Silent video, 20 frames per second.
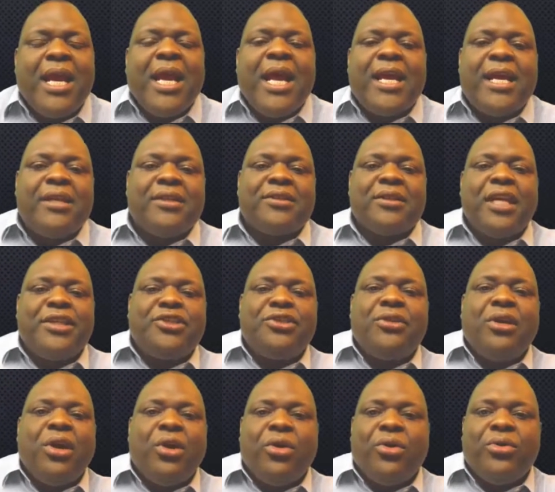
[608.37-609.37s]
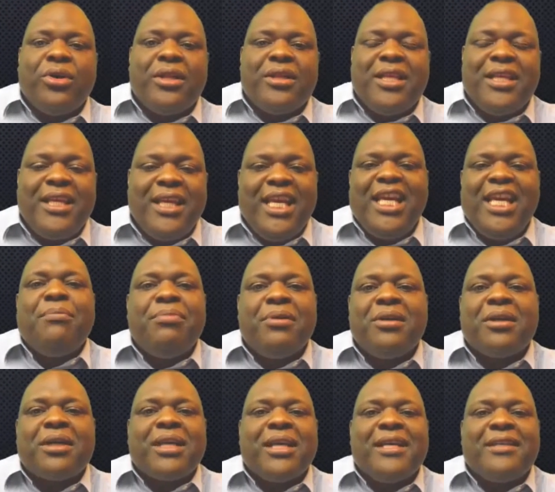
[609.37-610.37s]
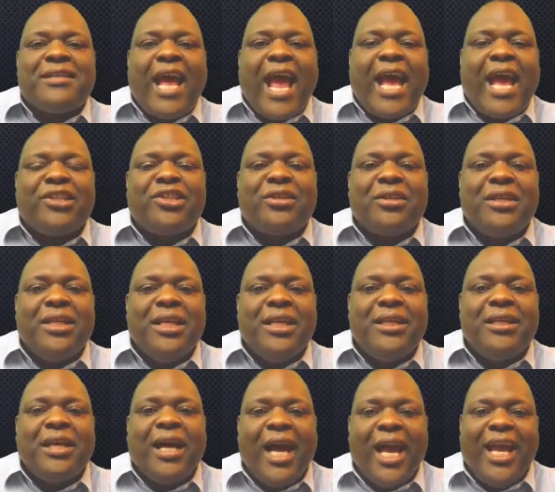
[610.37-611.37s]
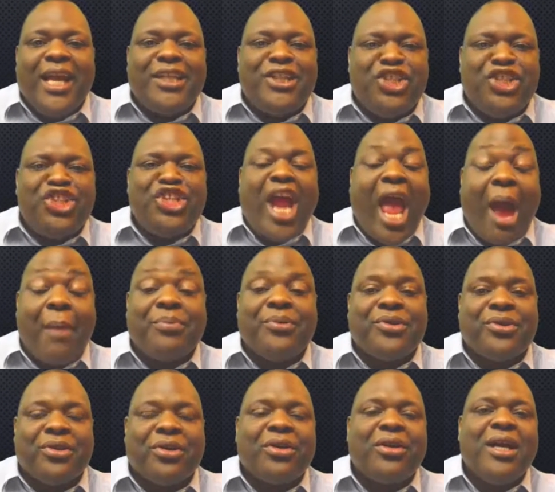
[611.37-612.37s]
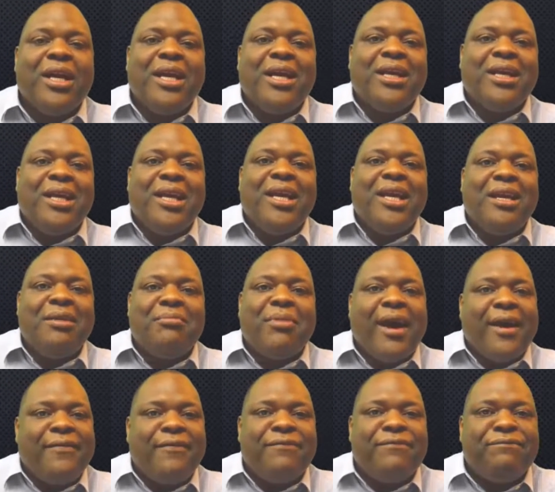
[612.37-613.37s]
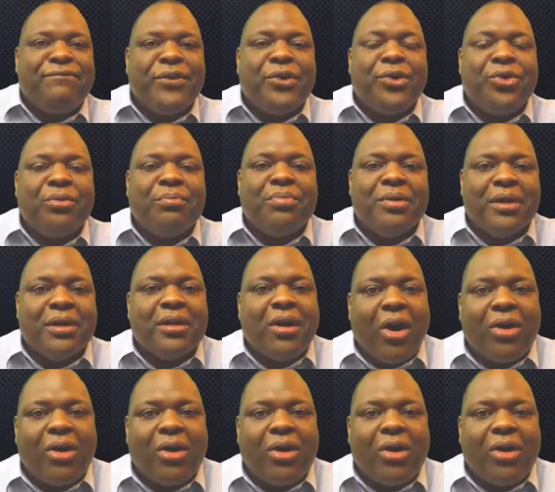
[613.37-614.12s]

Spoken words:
And to let you know, the ebook is actually a chapter in my full book,